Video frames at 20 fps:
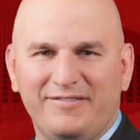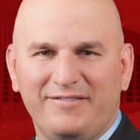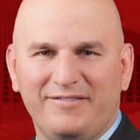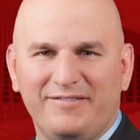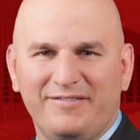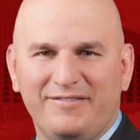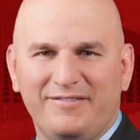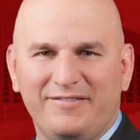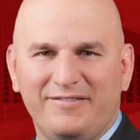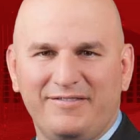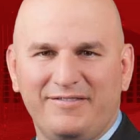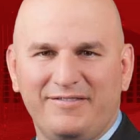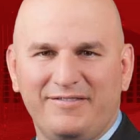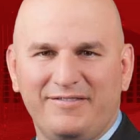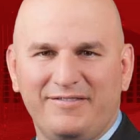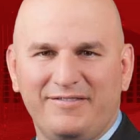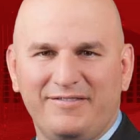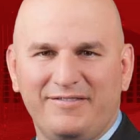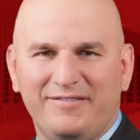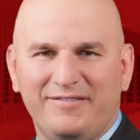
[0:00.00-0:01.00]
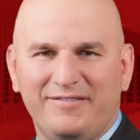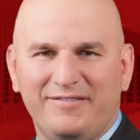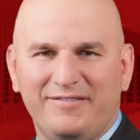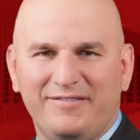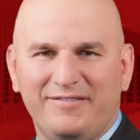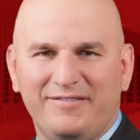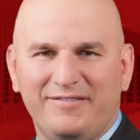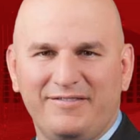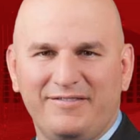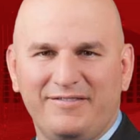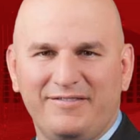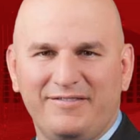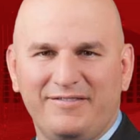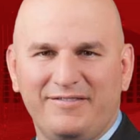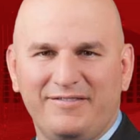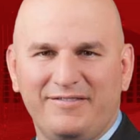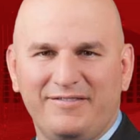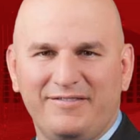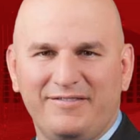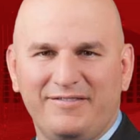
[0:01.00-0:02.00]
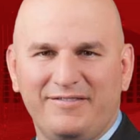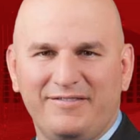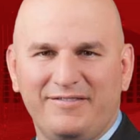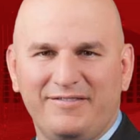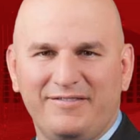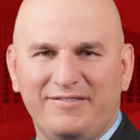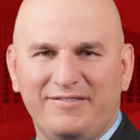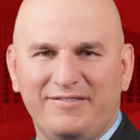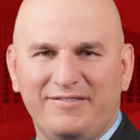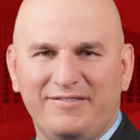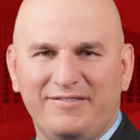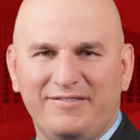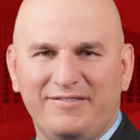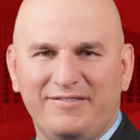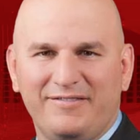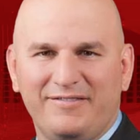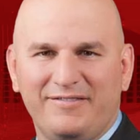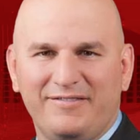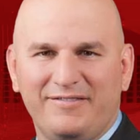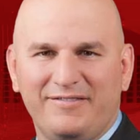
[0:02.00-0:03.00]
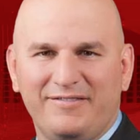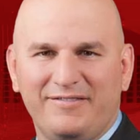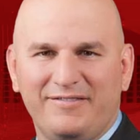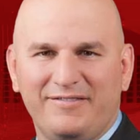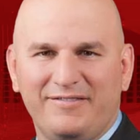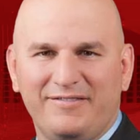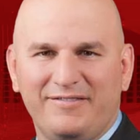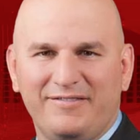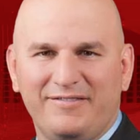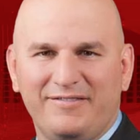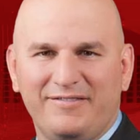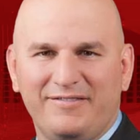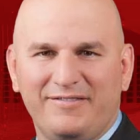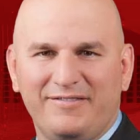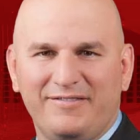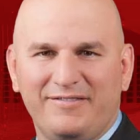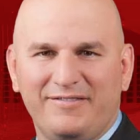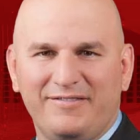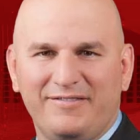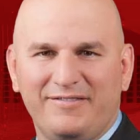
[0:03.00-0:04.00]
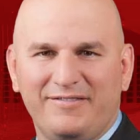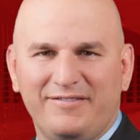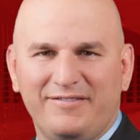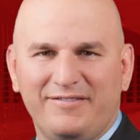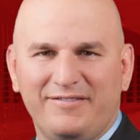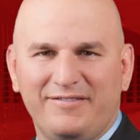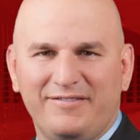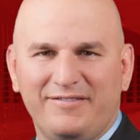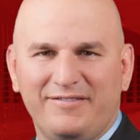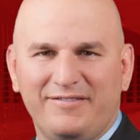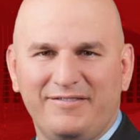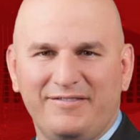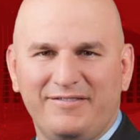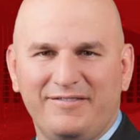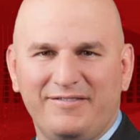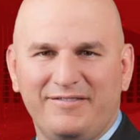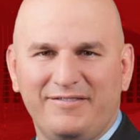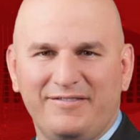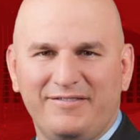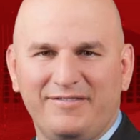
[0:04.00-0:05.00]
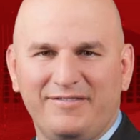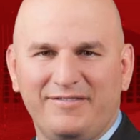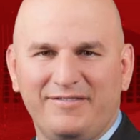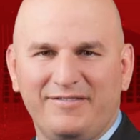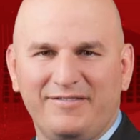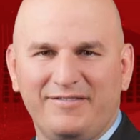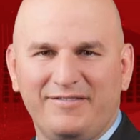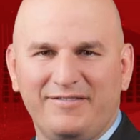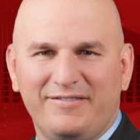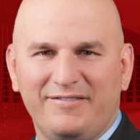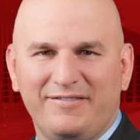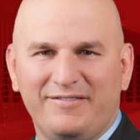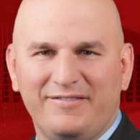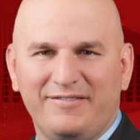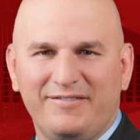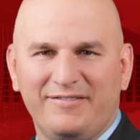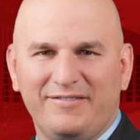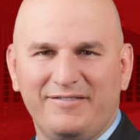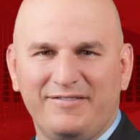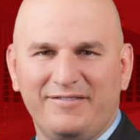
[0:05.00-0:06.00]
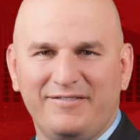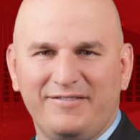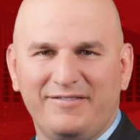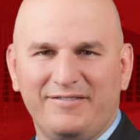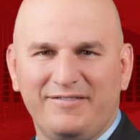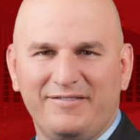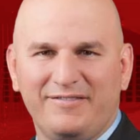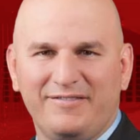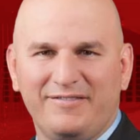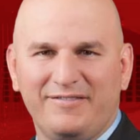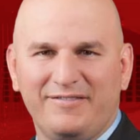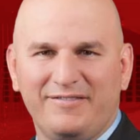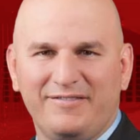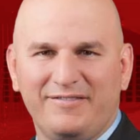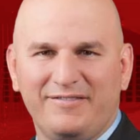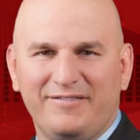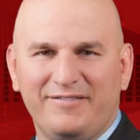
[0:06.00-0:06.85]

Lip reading: [no speech]